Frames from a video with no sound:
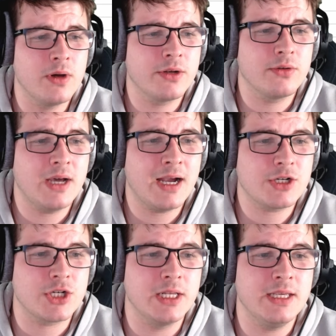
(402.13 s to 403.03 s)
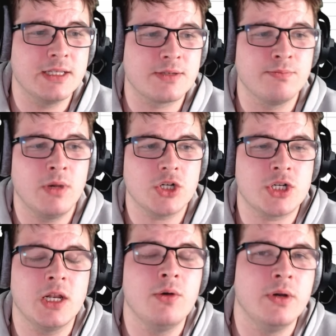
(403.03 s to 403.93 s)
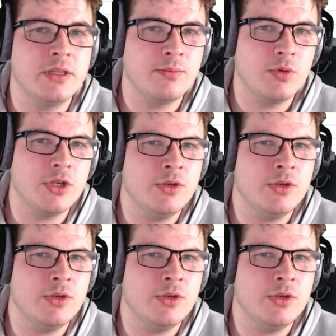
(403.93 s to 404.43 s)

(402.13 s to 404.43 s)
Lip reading: and actually is much lower than what